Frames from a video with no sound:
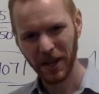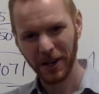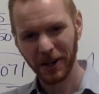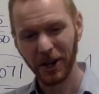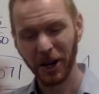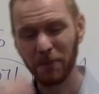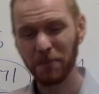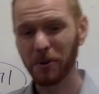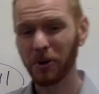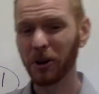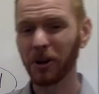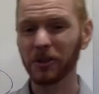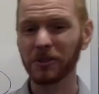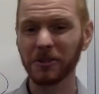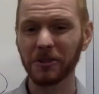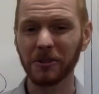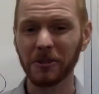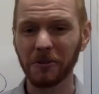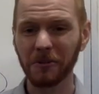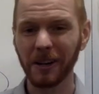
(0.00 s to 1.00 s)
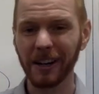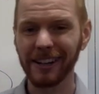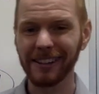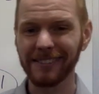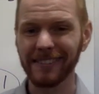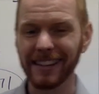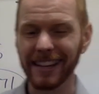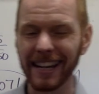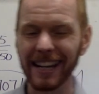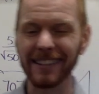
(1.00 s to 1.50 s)
Hope you're all doing
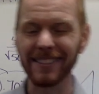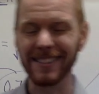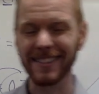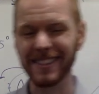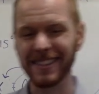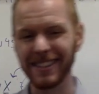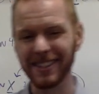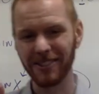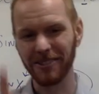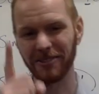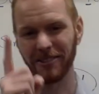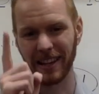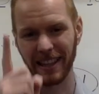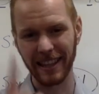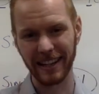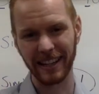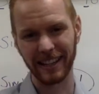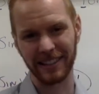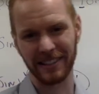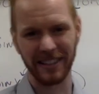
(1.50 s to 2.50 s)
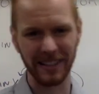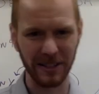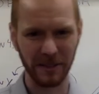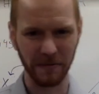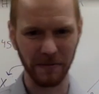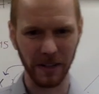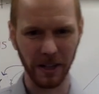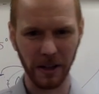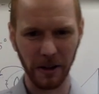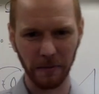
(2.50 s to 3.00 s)
well, and I'll see you in the next lesson
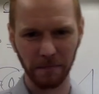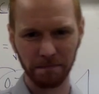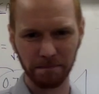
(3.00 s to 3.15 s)
video.